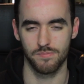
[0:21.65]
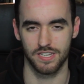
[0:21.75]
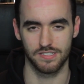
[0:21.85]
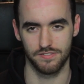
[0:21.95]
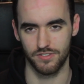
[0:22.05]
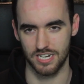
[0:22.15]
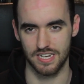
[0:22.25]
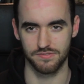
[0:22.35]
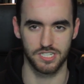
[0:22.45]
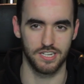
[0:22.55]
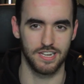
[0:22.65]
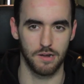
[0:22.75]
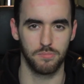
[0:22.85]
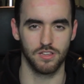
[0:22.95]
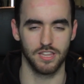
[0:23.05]
If you guys haven't seen it yet,
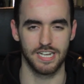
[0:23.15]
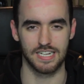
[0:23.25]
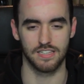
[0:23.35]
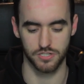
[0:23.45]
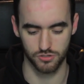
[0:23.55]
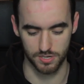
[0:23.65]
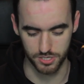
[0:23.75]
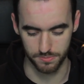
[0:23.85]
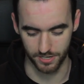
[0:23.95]
I'll put a link in the description.